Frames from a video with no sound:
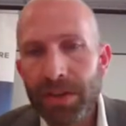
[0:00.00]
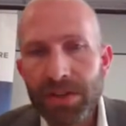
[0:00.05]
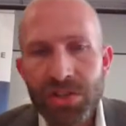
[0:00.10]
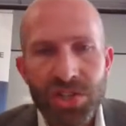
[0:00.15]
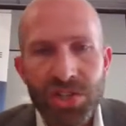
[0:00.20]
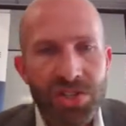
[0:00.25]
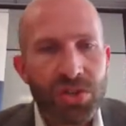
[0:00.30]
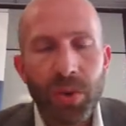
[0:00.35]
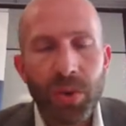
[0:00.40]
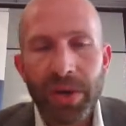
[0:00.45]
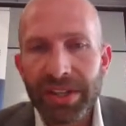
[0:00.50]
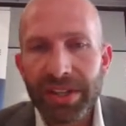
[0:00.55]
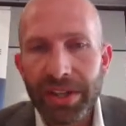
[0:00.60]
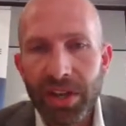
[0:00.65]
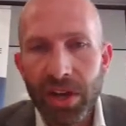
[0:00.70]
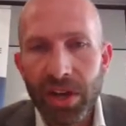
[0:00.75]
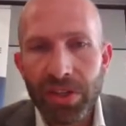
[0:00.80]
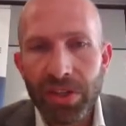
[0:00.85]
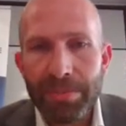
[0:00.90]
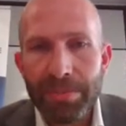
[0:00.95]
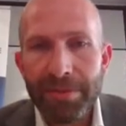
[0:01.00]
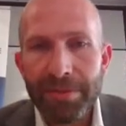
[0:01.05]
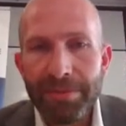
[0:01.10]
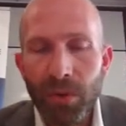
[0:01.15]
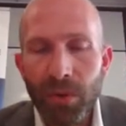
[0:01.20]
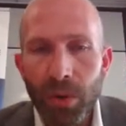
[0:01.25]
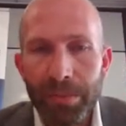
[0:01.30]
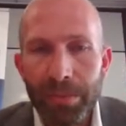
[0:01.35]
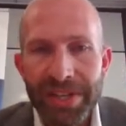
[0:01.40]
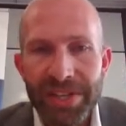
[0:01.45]
Just quickly on the
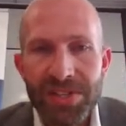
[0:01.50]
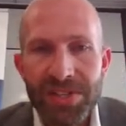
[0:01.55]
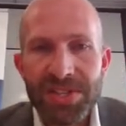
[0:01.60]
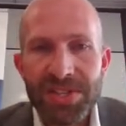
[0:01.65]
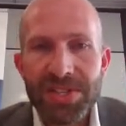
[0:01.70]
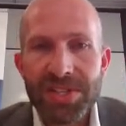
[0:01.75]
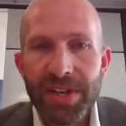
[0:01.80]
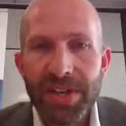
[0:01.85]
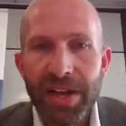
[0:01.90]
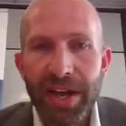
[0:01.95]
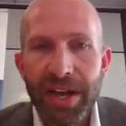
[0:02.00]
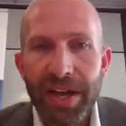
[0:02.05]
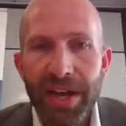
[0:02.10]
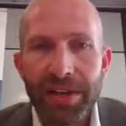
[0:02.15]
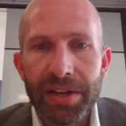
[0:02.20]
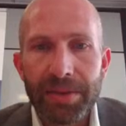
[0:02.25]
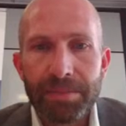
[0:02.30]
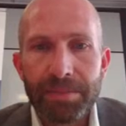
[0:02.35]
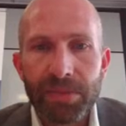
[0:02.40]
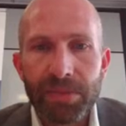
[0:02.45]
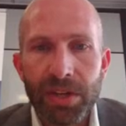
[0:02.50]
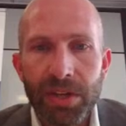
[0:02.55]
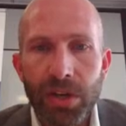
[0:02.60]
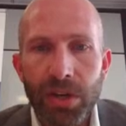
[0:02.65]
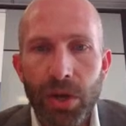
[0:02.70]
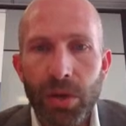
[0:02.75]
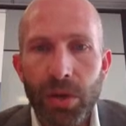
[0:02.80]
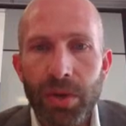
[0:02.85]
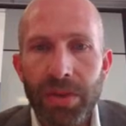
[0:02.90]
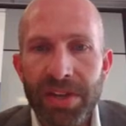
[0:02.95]
performance,
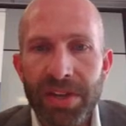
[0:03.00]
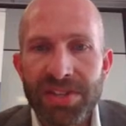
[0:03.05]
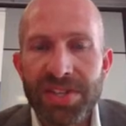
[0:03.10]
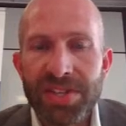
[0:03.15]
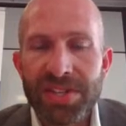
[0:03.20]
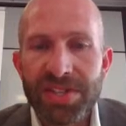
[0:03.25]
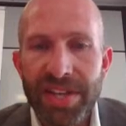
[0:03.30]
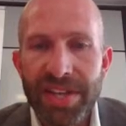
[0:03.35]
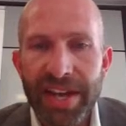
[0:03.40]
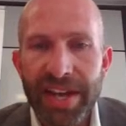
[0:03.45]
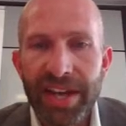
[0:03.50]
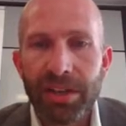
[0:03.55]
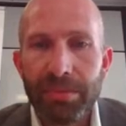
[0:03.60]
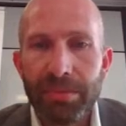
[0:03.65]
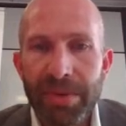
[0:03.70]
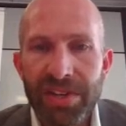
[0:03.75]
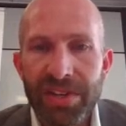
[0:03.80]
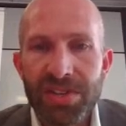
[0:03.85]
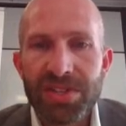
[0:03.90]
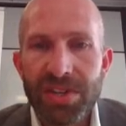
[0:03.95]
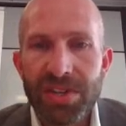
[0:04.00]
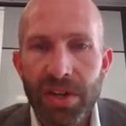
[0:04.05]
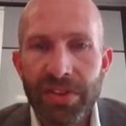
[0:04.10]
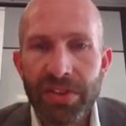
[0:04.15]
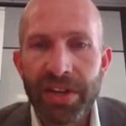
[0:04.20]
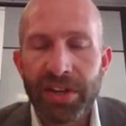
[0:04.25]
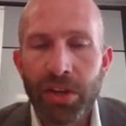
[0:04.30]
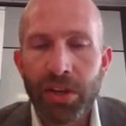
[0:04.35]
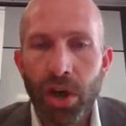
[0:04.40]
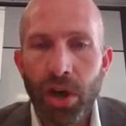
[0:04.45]
this is the elements
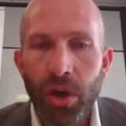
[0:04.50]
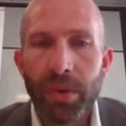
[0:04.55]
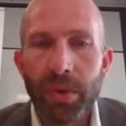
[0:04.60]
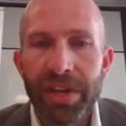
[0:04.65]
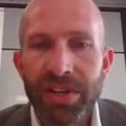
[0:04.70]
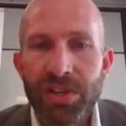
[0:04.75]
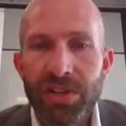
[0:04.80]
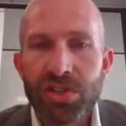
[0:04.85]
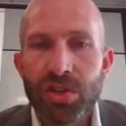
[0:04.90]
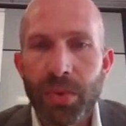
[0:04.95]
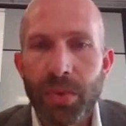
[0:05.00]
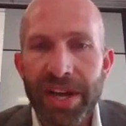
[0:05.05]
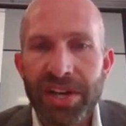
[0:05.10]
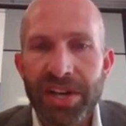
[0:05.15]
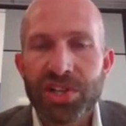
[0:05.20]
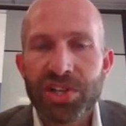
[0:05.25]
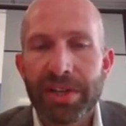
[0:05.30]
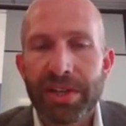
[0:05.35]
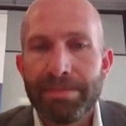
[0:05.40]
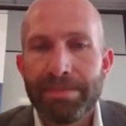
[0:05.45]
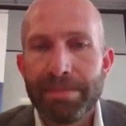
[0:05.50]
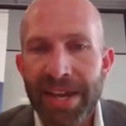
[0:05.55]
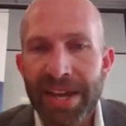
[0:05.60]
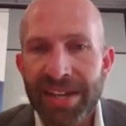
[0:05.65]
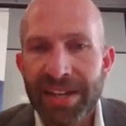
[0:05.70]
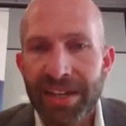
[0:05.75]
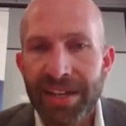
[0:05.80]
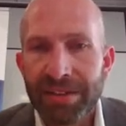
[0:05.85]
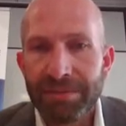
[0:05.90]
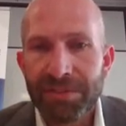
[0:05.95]
that go into actually
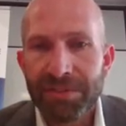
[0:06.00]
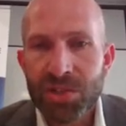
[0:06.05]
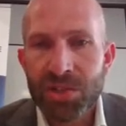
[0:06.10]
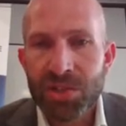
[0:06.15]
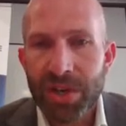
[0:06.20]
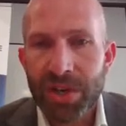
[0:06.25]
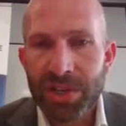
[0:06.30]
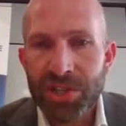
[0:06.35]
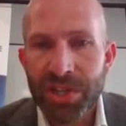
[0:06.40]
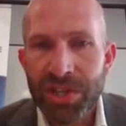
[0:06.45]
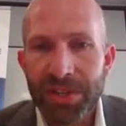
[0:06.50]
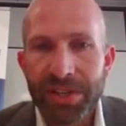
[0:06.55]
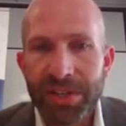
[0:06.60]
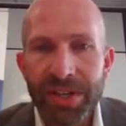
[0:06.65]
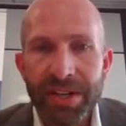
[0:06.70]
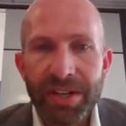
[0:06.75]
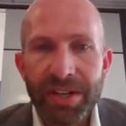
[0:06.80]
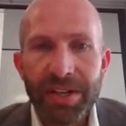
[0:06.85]
making infrastructure.